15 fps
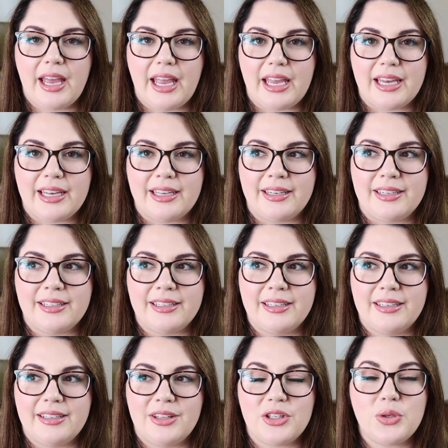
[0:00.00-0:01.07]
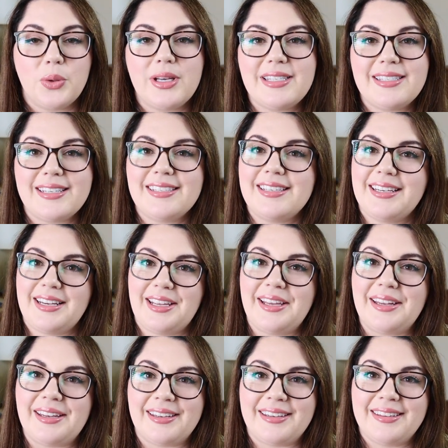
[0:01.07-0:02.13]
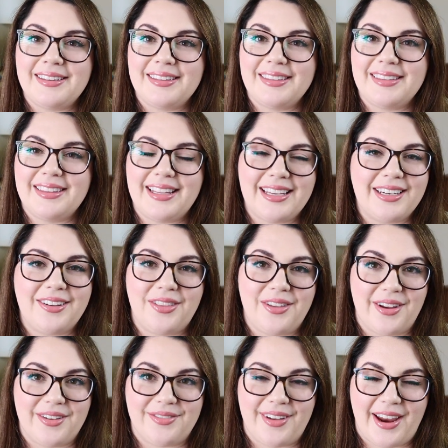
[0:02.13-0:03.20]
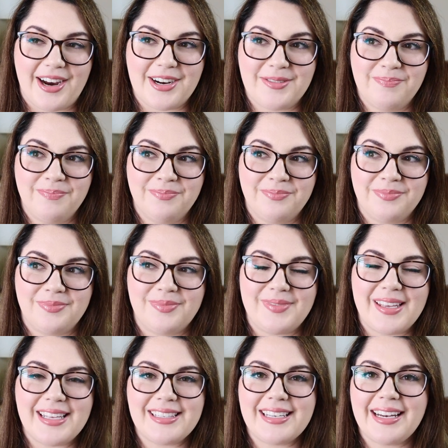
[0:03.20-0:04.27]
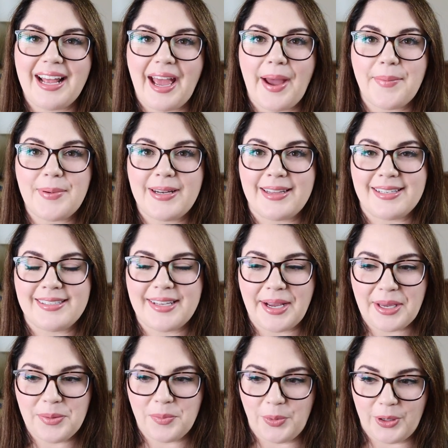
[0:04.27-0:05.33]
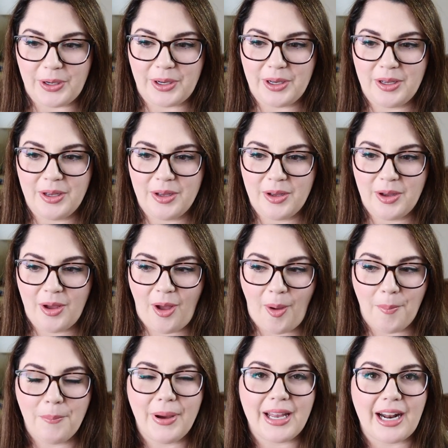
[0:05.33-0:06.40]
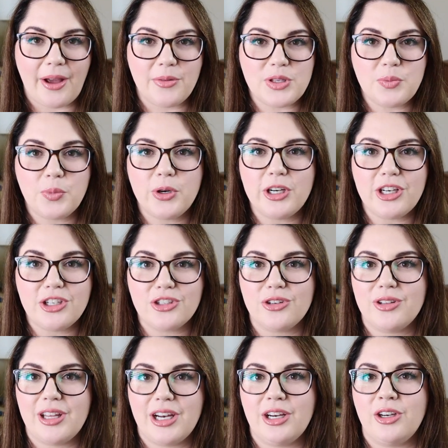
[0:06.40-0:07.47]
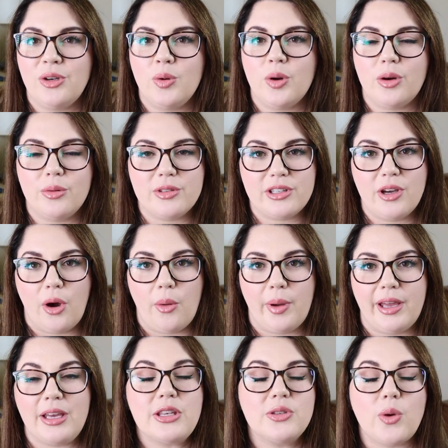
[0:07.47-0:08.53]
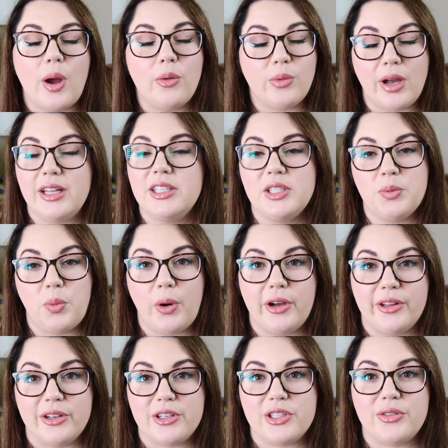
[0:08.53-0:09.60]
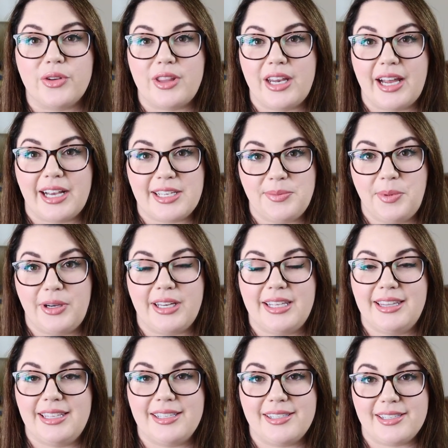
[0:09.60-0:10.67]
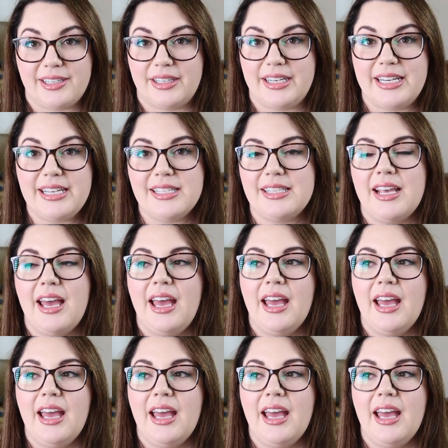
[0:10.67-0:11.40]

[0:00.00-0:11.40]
And the twist isn't in the end of The Affair. It's gonna happen in the second book, but I was pretty sure that I knew where it was going, so I read spoilers for the next book in this series,